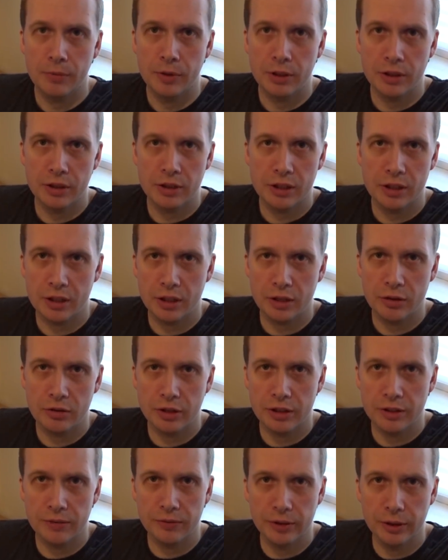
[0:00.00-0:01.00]
Just as I
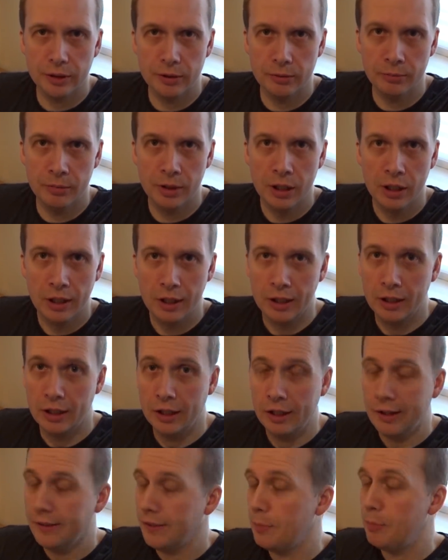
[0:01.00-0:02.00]
try to film,
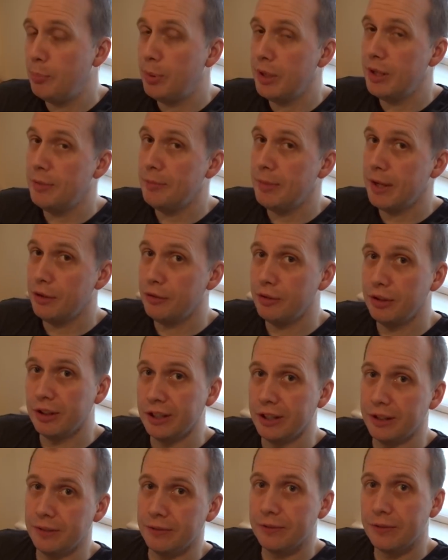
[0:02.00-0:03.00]
the bin men
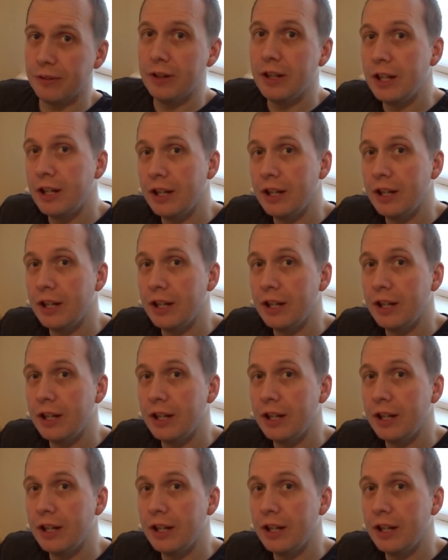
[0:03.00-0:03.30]
arrive.